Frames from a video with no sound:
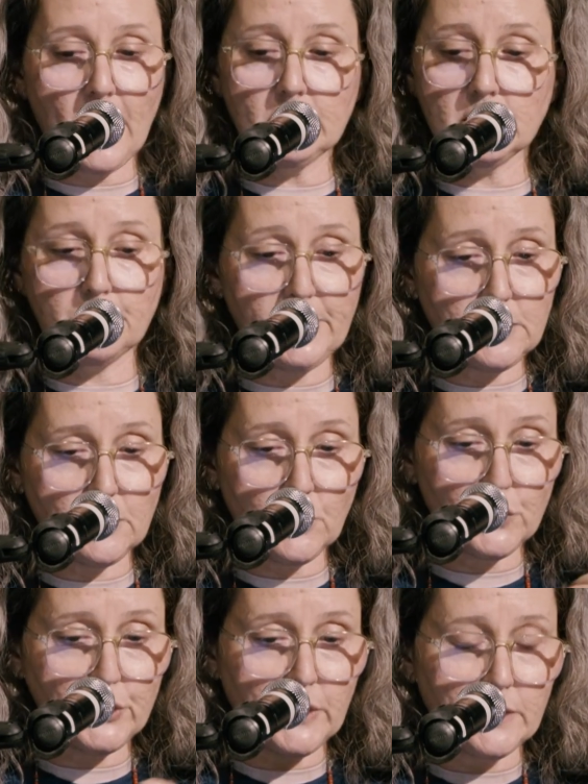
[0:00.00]
and as peace
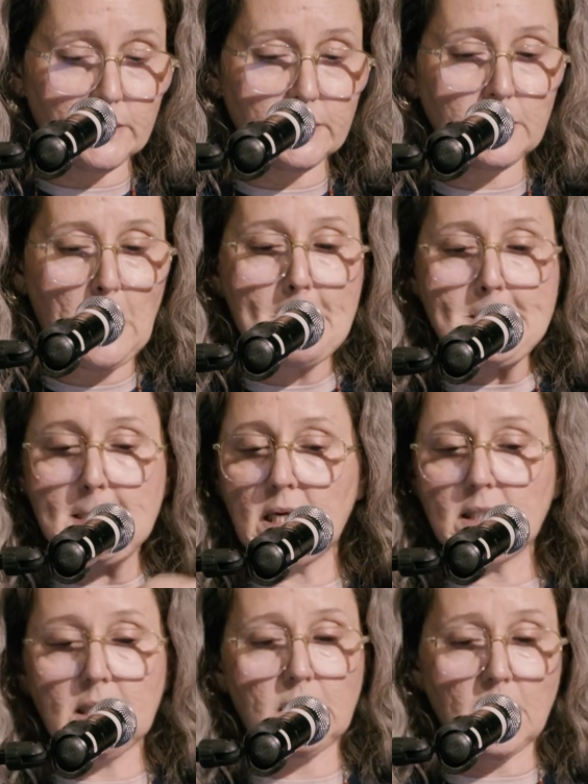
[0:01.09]
negotiators,
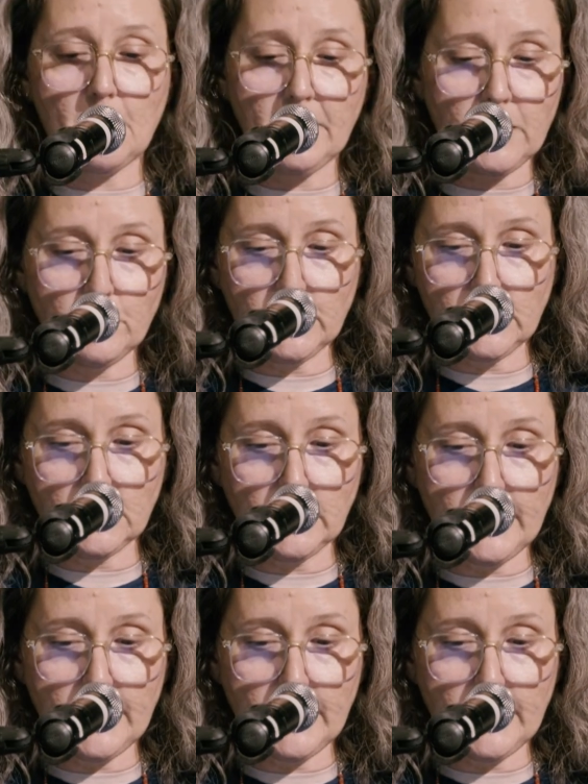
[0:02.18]
as economic and political